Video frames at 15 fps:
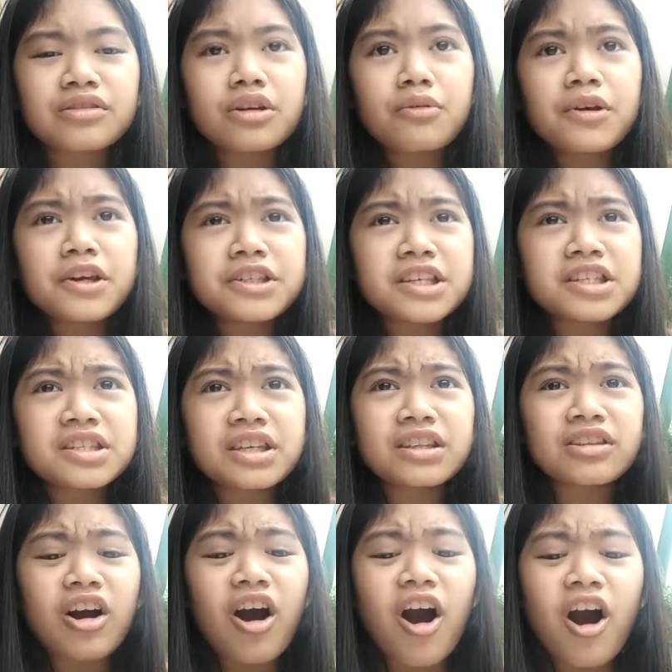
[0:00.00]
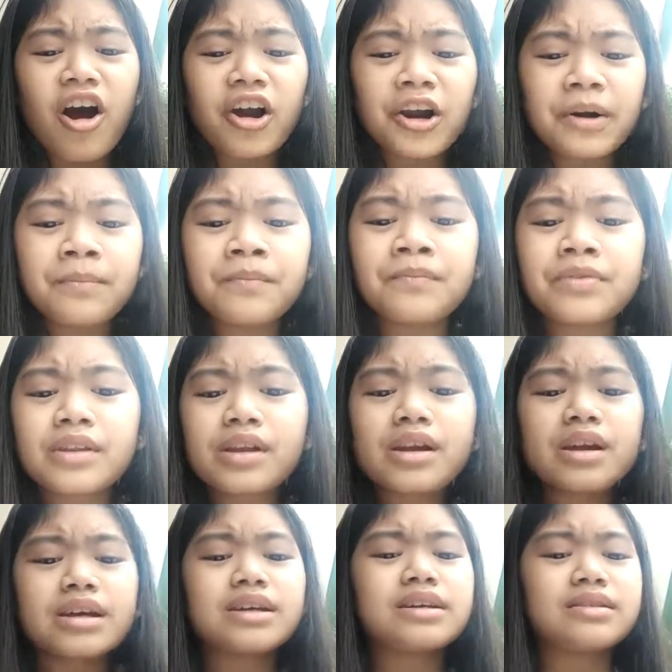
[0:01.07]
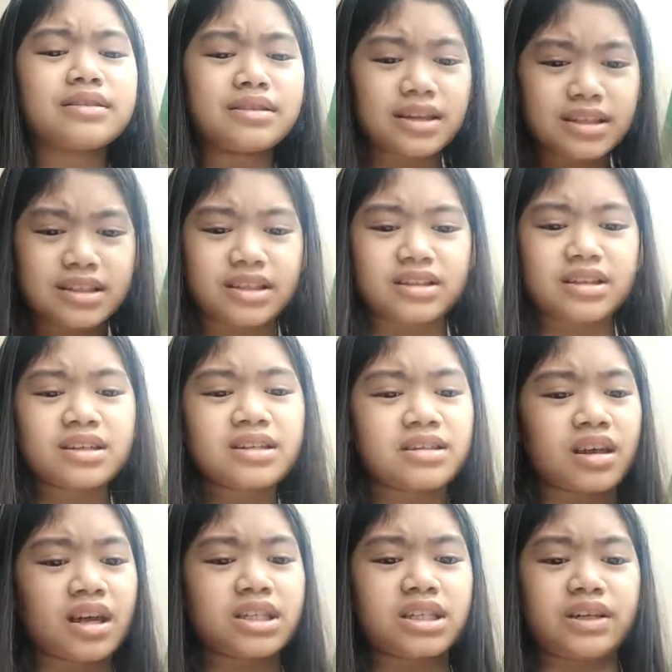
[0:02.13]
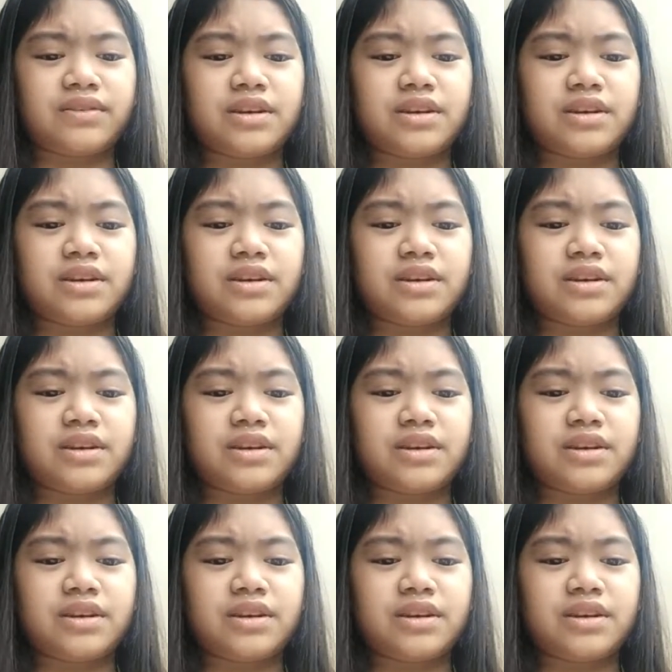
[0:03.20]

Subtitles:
The resistant arm is the distance